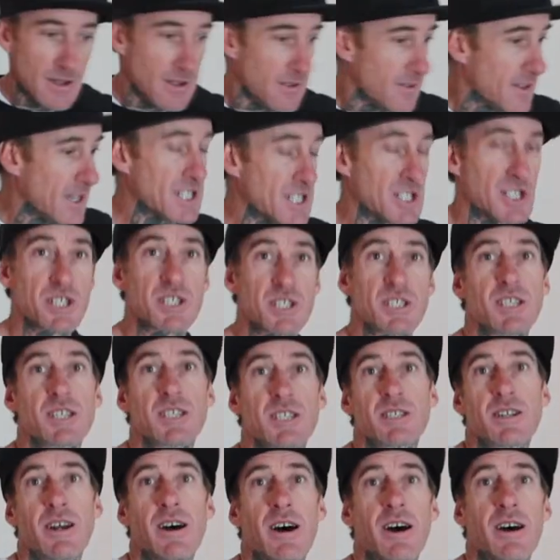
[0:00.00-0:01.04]
that's just a
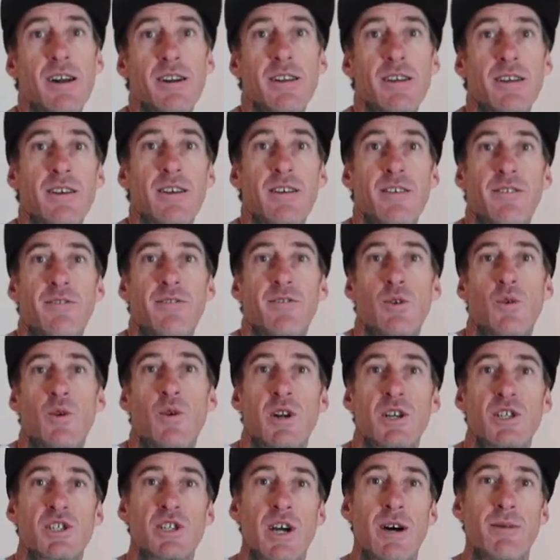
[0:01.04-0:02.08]
start. If you
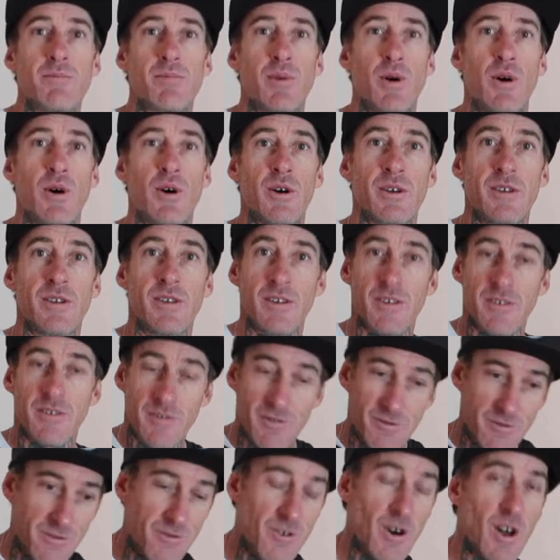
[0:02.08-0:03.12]
want to jump
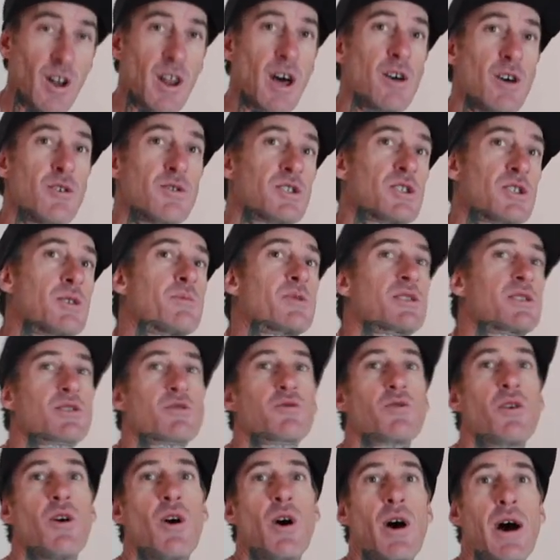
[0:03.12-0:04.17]
on, follow,
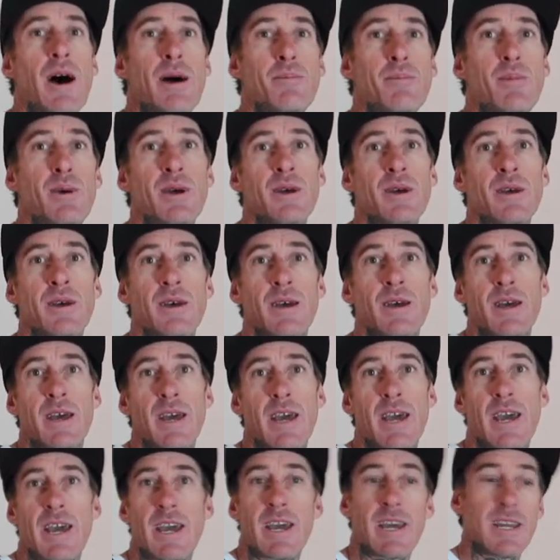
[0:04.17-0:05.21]
subscribe,
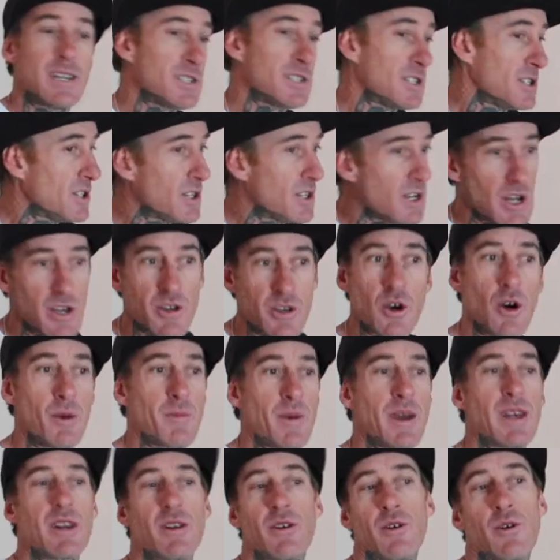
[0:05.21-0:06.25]
and you know,
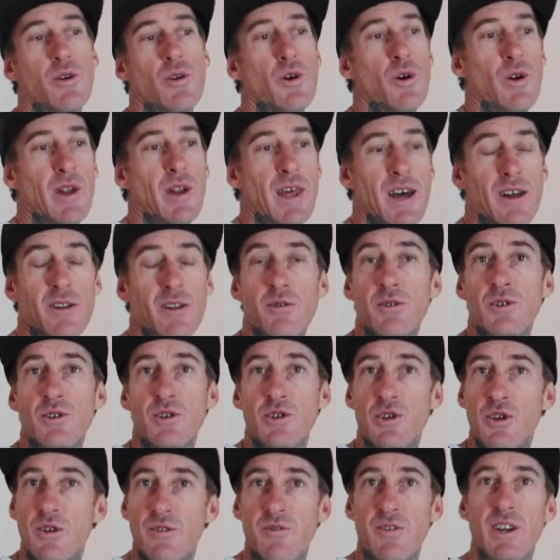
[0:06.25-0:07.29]
comment on all our
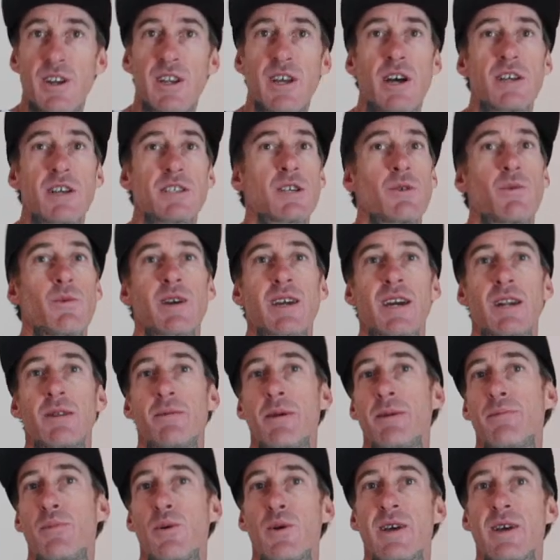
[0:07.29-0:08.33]
new videos that we're going to
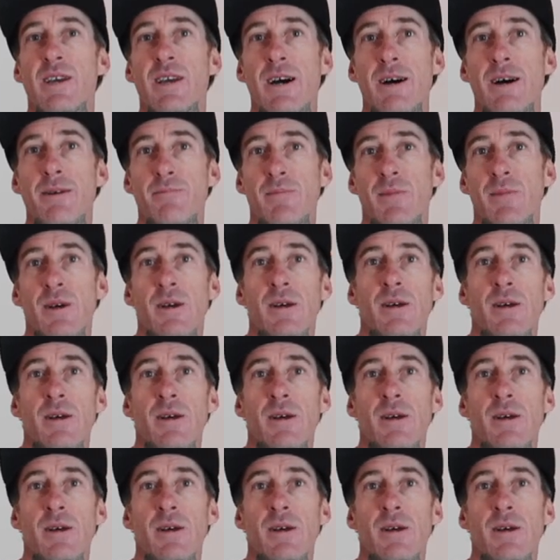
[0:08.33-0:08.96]
be putting up.